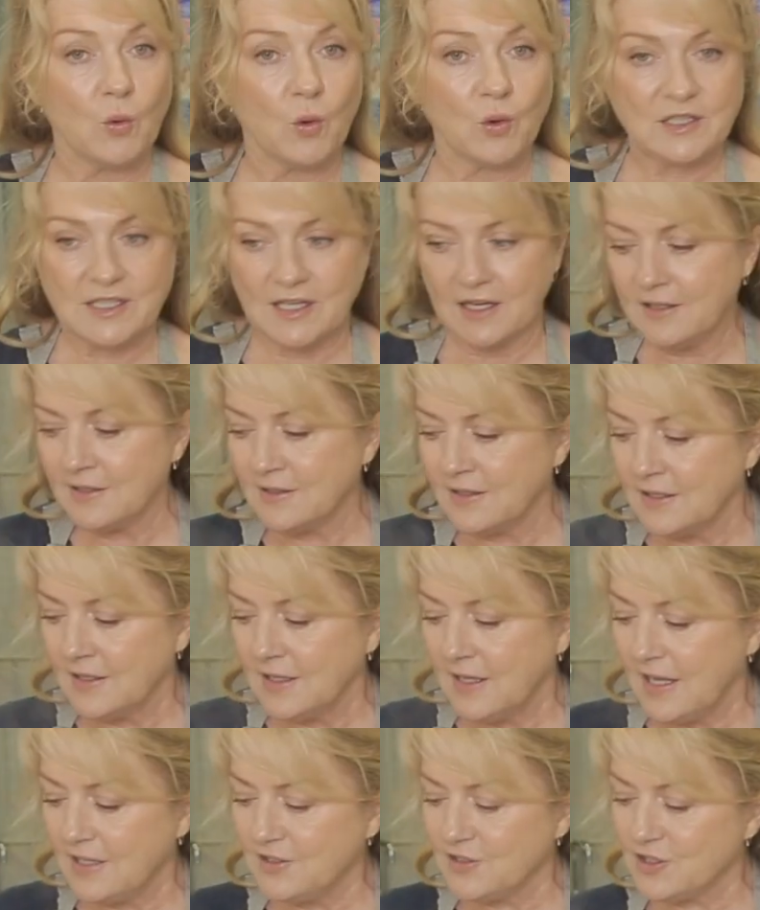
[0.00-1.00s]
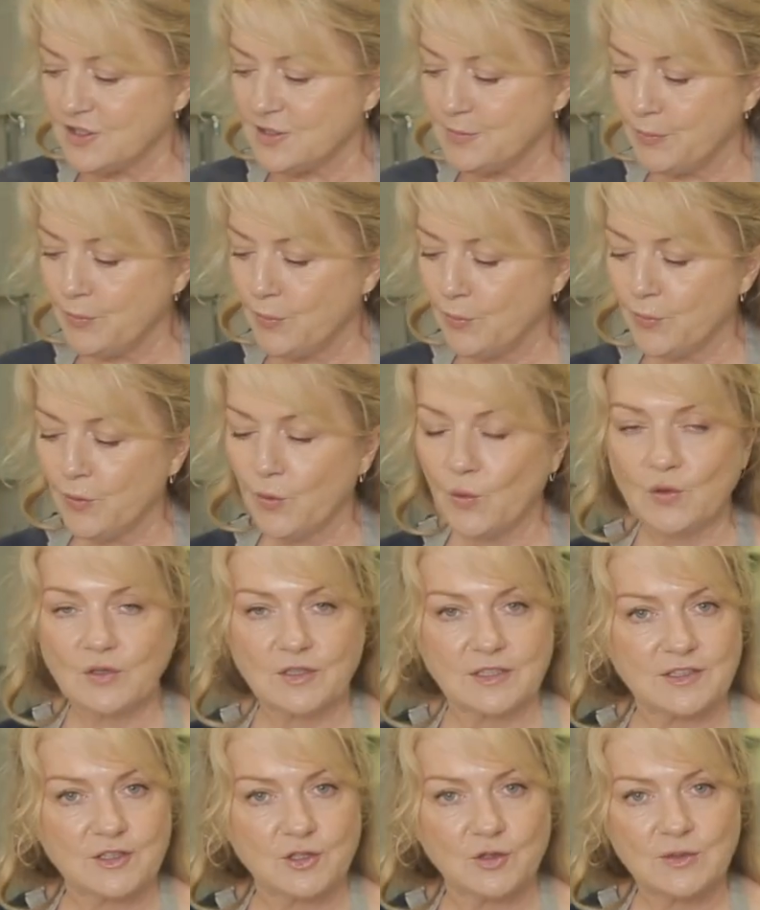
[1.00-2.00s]
water and just brought
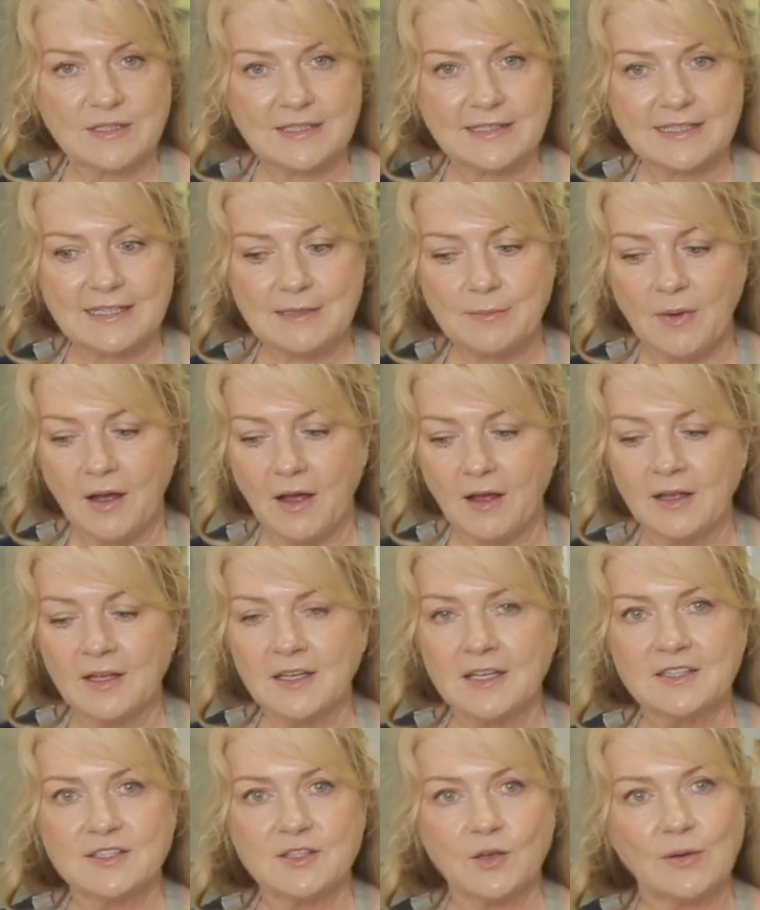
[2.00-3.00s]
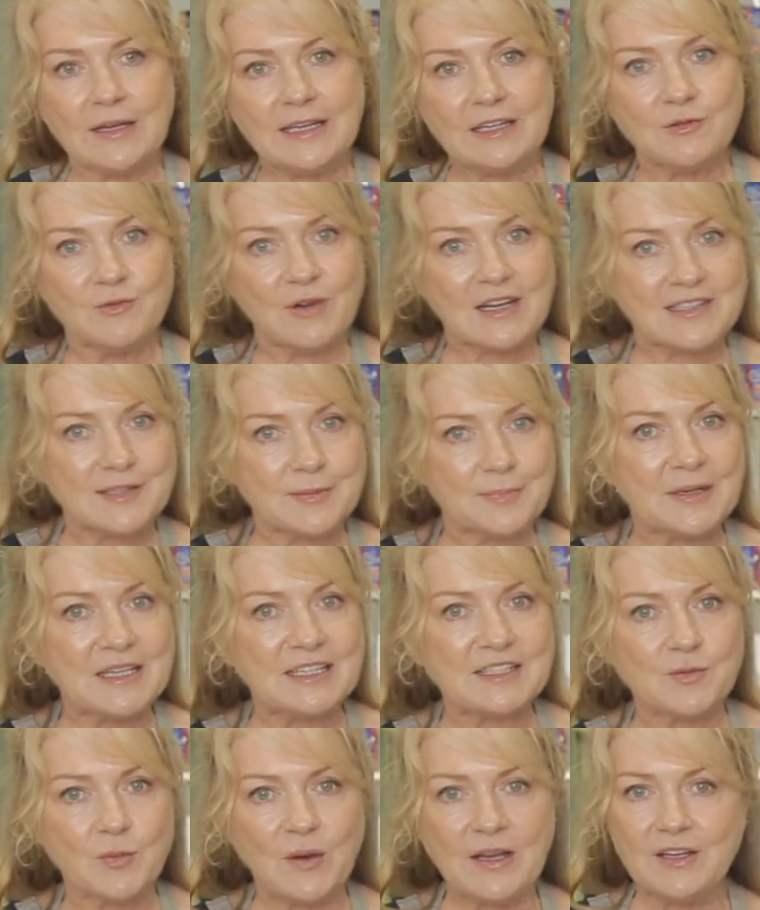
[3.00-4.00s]
it to a simmer. So in
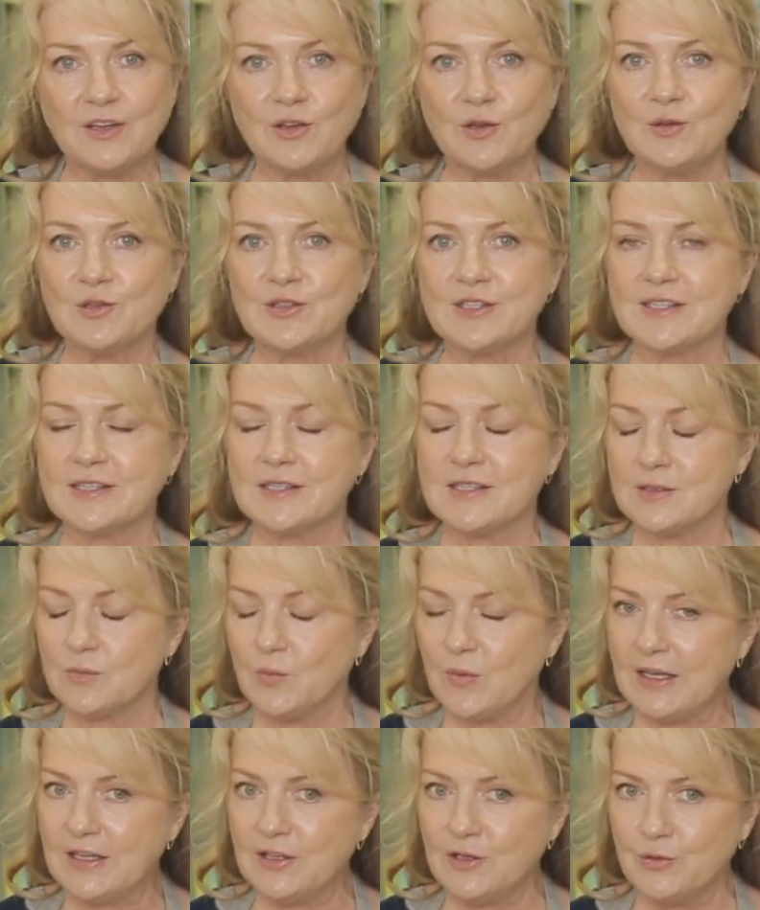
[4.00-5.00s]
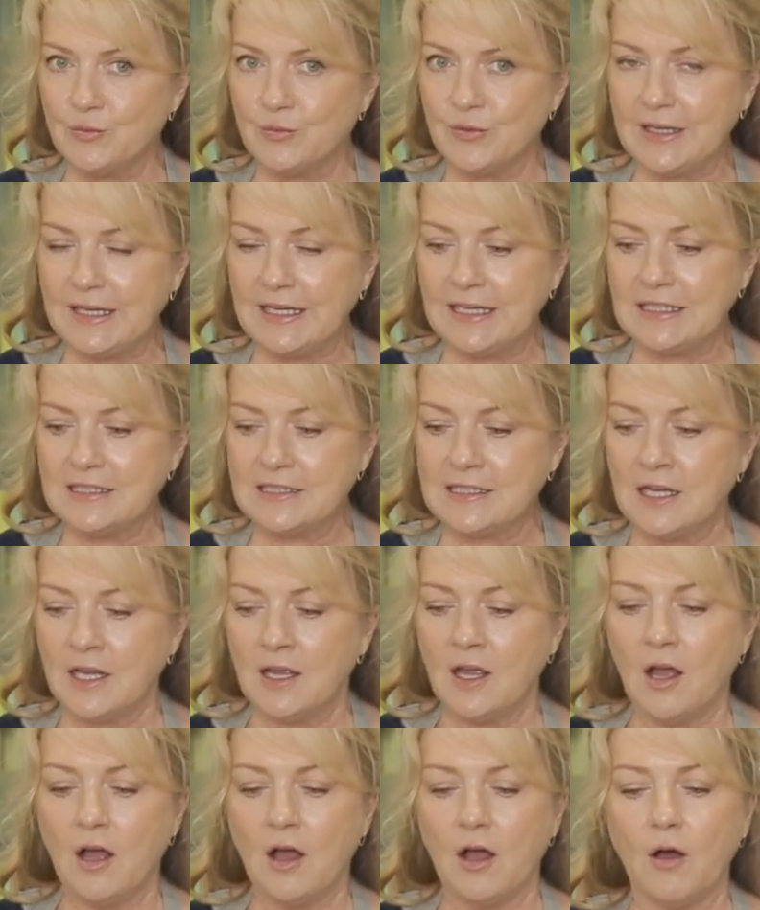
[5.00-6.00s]
recipes, when you read
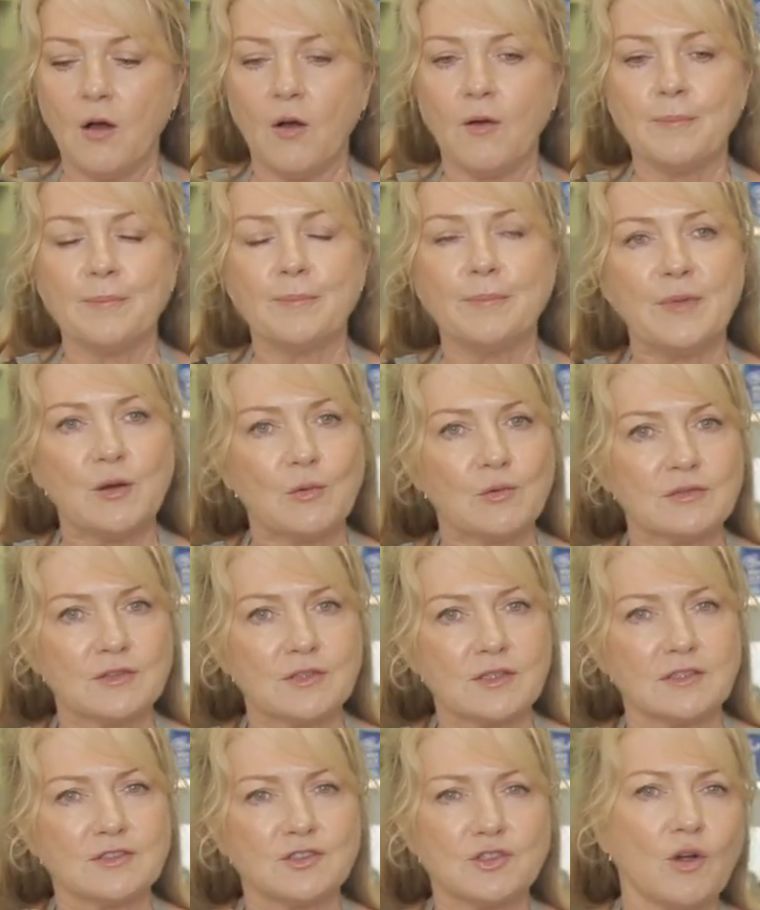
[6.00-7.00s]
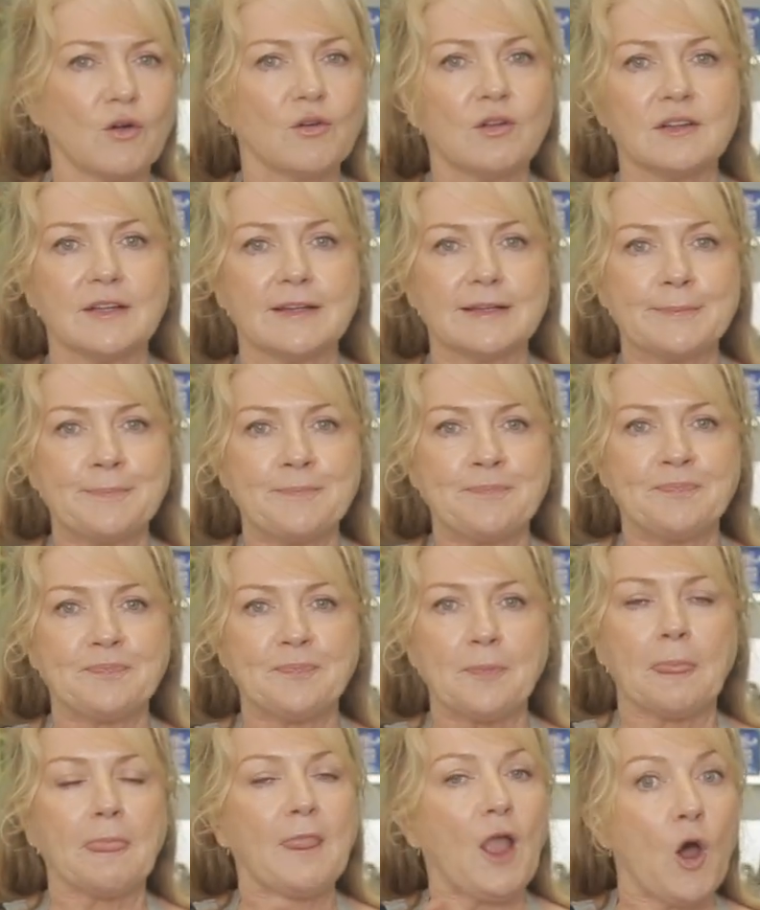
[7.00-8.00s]
melt chocolate
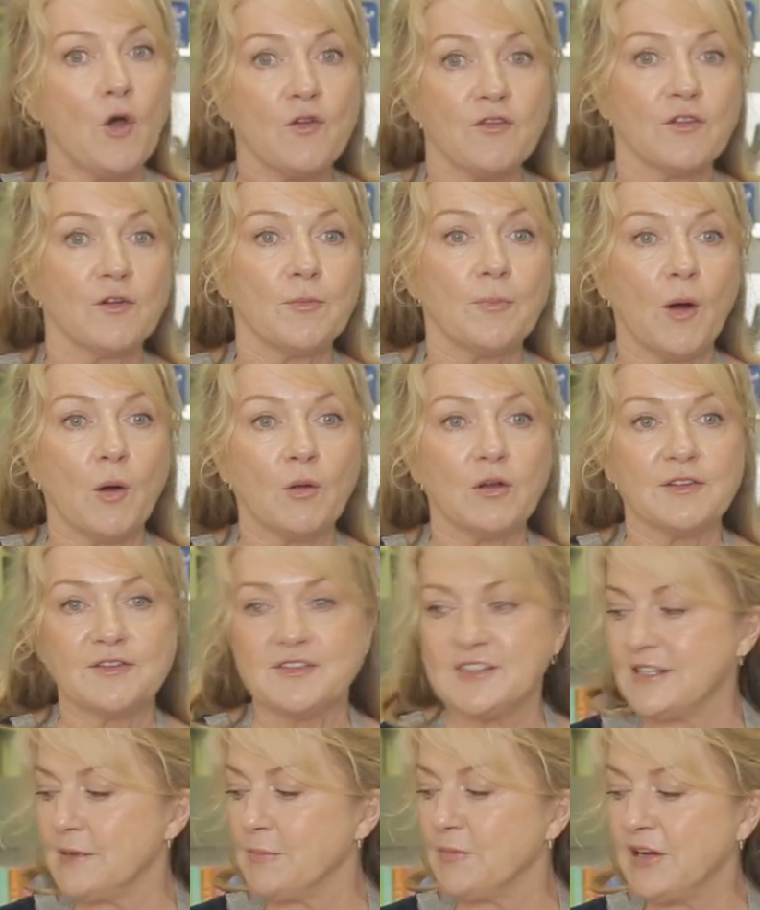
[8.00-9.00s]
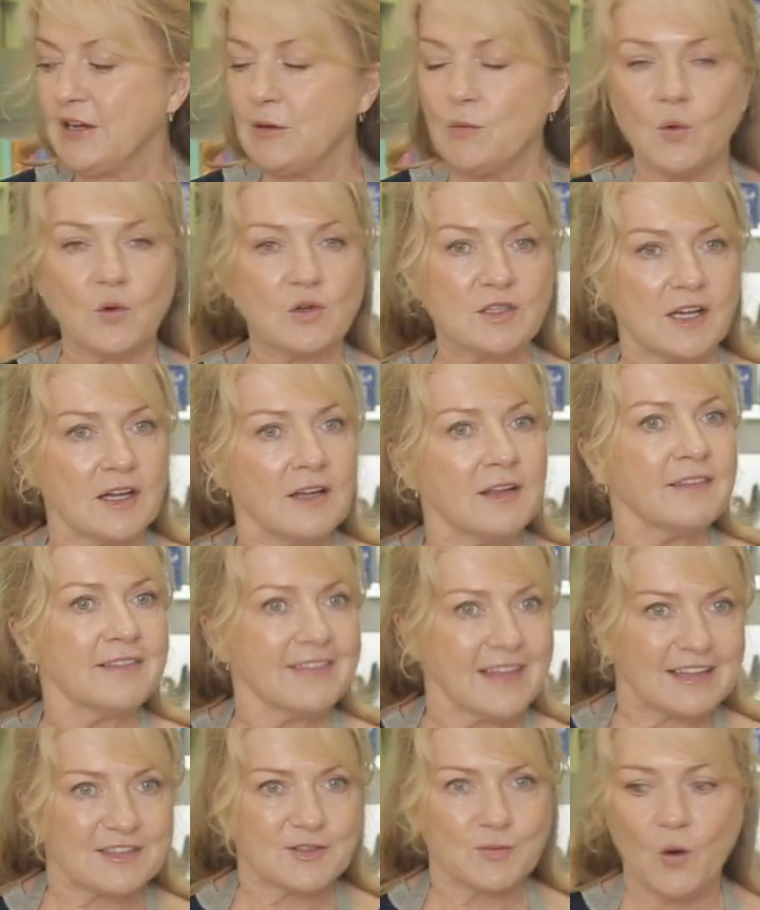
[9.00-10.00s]
over a bowl of simmering water,
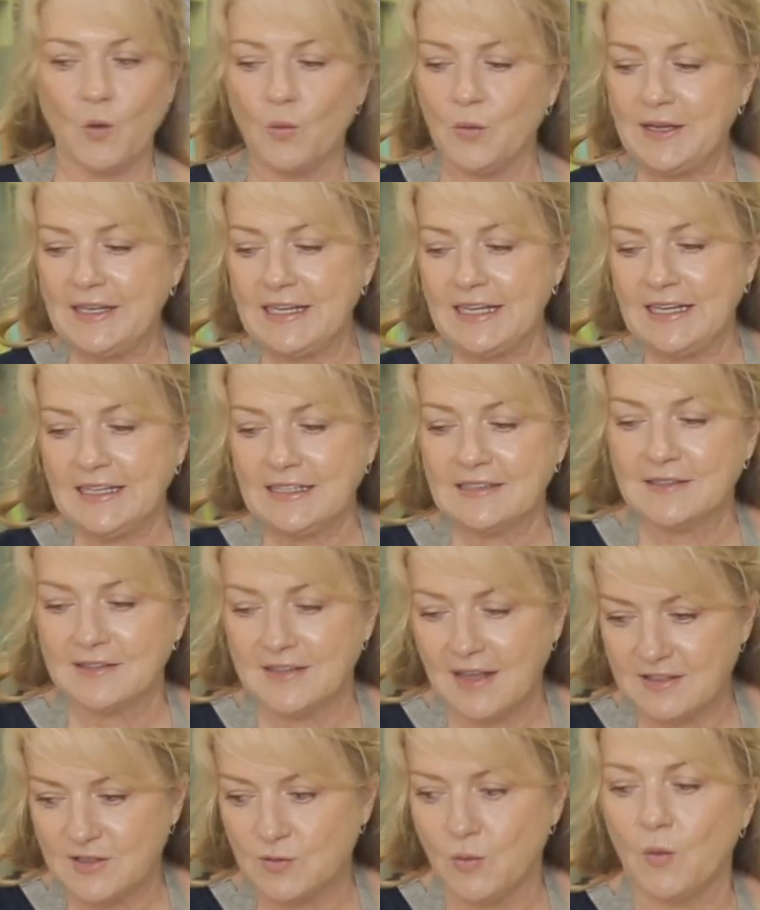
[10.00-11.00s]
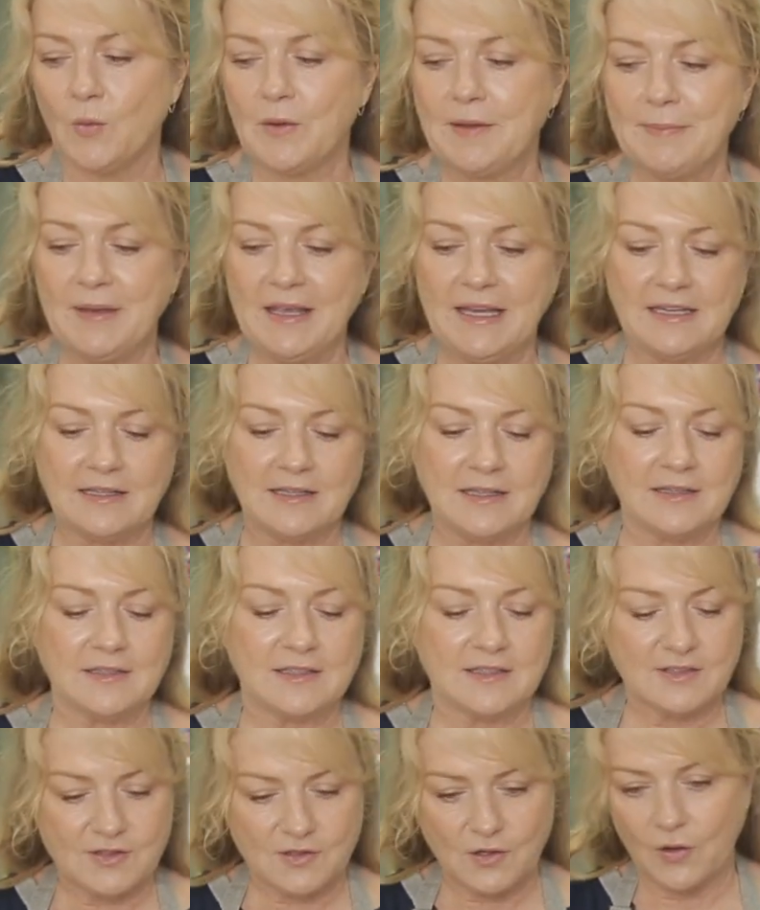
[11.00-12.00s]
that's what we need. That's what we need.
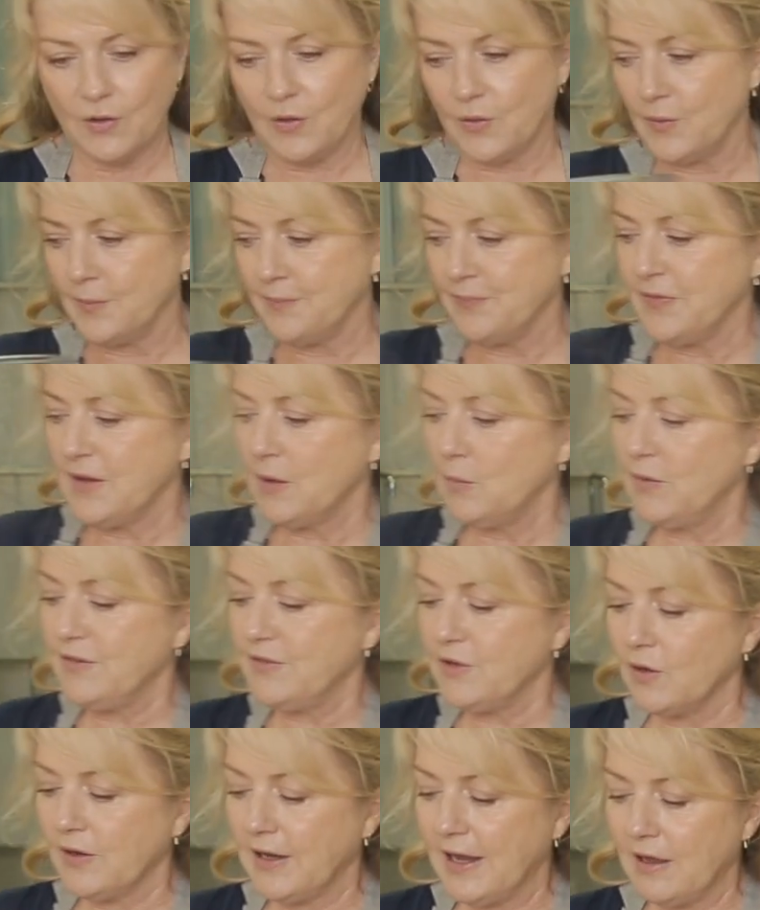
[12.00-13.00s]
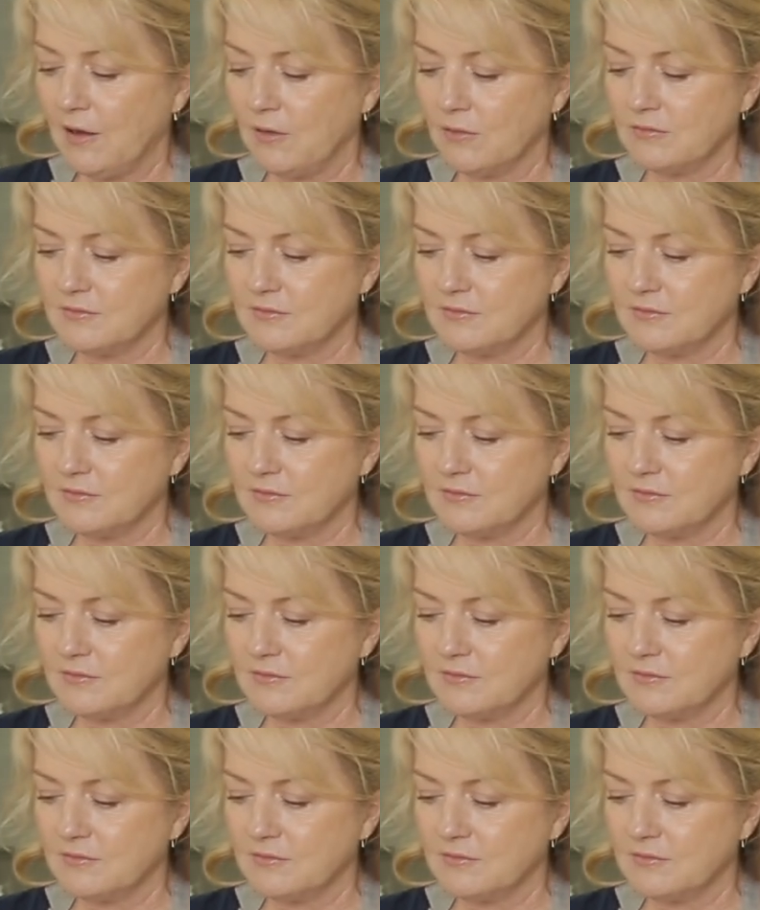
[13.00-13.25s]
So we've got our